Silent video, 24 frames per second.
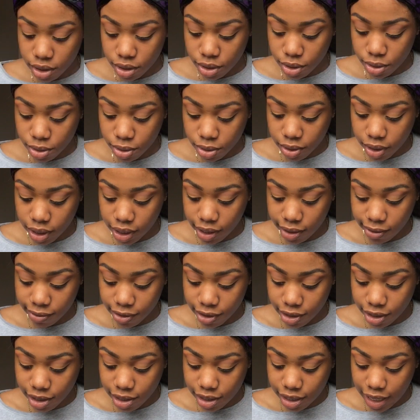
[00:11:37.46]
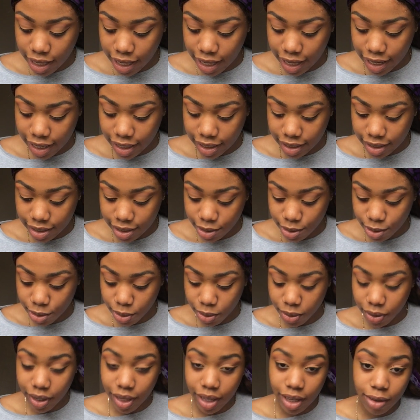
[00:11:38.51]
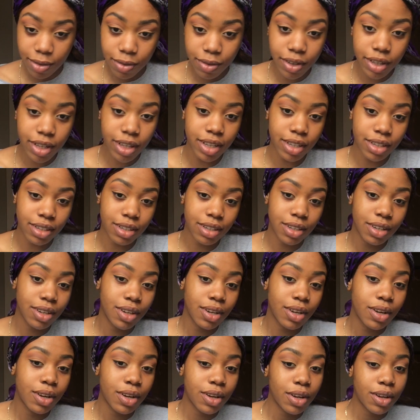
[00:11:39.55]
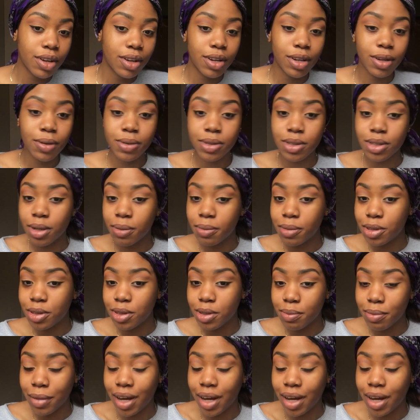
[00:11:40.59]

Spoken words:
It's not even, you guys. It's not even. Who wants to come and